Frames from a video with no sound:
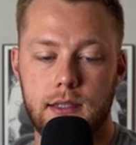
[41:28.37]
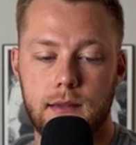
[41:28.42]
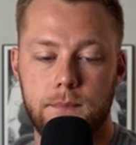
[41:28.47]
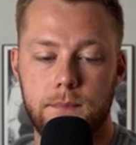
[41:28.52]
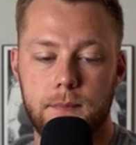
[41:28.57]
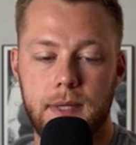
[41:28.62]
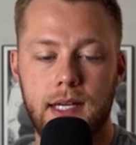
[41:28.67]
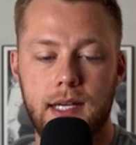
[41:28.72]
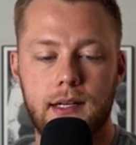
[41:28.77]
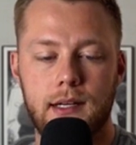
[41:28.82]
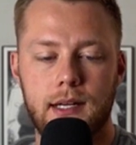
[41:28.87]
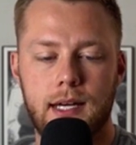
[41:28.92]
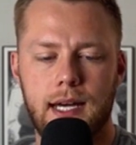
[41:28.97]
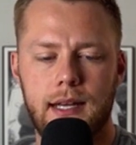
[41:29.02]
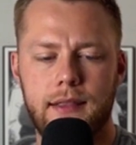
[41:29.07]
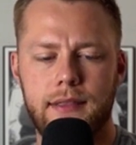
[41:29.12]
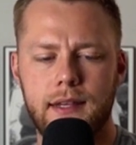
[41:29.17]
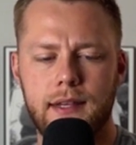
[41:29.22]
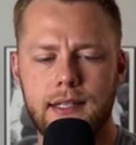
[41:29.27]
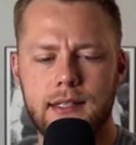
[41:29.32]
man, I
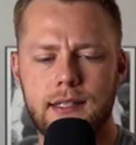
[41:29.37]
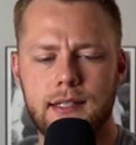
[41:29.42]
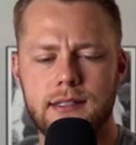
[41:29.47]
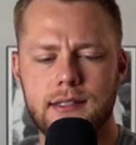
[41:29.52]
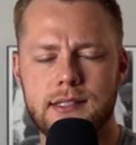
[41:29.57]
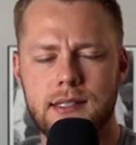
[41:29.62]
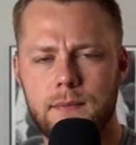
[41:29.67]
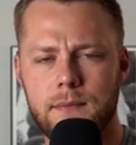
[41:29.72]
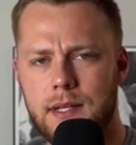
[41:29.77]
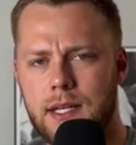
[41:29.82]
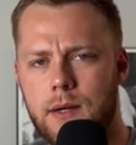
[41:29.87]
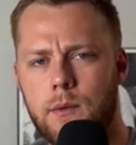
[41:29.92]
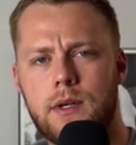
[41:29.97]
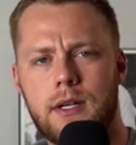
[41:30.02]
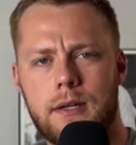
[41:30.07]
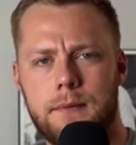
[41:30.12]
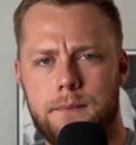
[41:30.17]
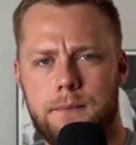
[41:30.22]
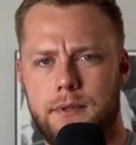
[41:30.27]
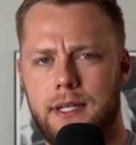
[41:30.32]
think something I want to
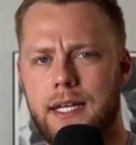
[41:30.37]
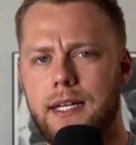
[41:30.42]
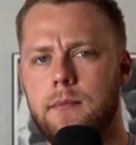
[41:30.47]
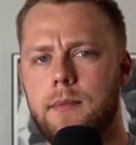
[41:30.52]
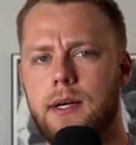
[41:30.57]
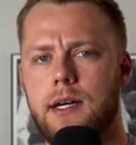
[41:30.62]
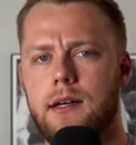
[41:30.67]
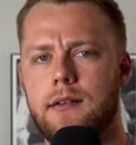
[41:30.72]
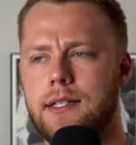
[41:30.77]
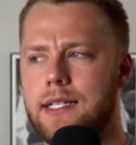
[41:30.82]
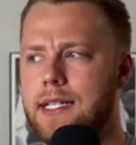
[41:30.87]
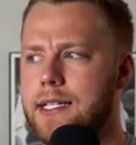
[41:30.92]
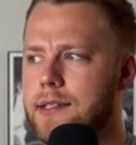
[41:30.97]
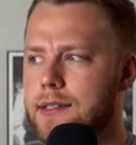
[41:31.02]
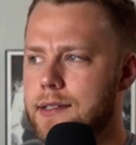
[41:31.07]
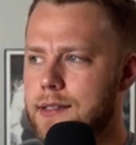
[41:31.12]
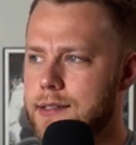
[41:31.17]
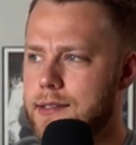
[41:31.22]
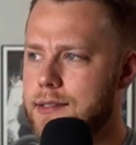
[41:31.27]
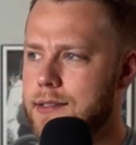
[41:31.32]
complain about
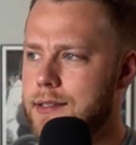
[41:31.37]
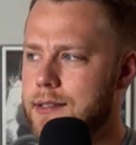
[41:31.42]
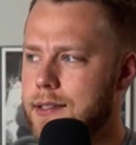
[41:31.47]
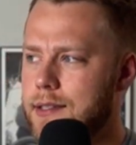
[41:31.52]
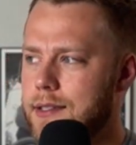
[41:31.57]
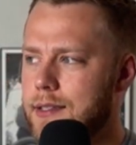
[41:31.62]
is